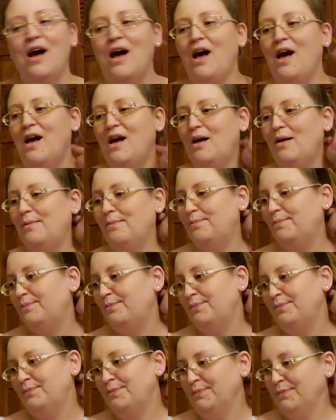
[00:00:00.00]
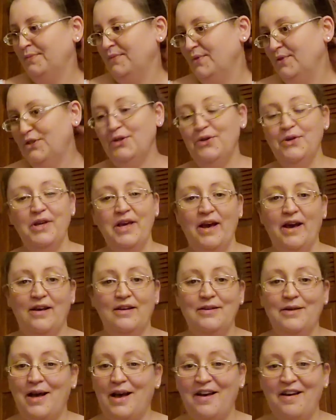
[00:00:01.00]
So yeah,
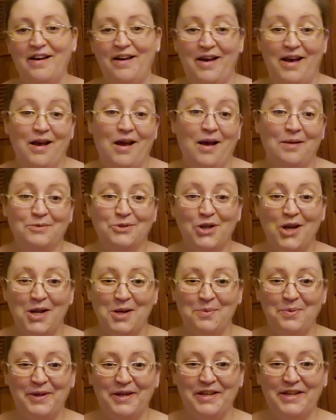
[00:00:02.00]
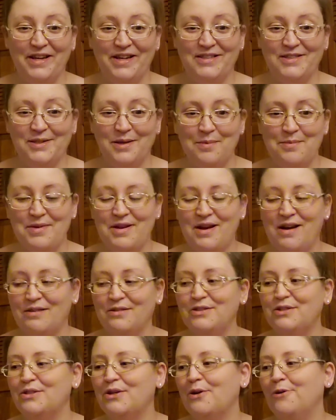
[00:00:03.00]
I'm trying to play catch-up now,
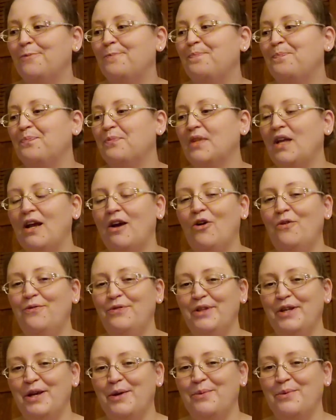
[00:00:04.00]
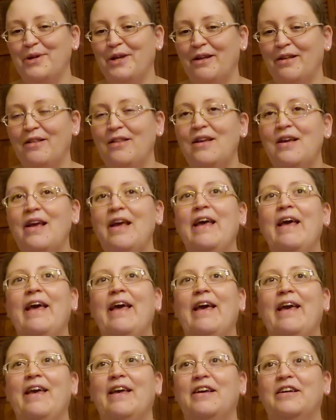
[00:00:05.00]
so hopefully I will.
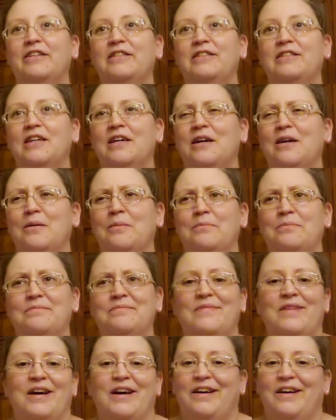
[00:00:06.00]
And